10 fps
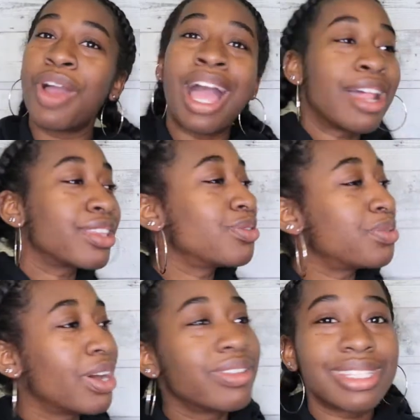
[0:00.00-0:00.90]
well how do you
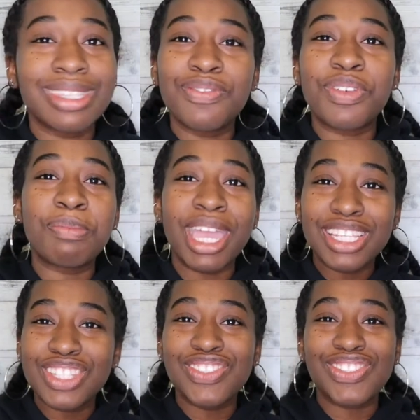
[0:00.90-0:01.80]
know this
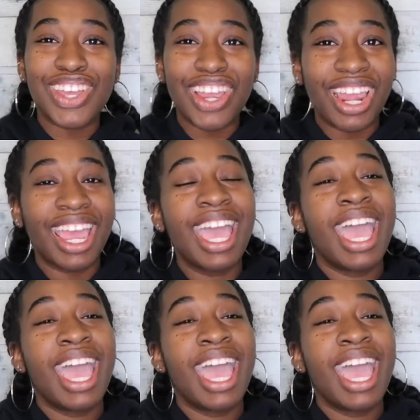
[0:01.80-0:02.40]
information sir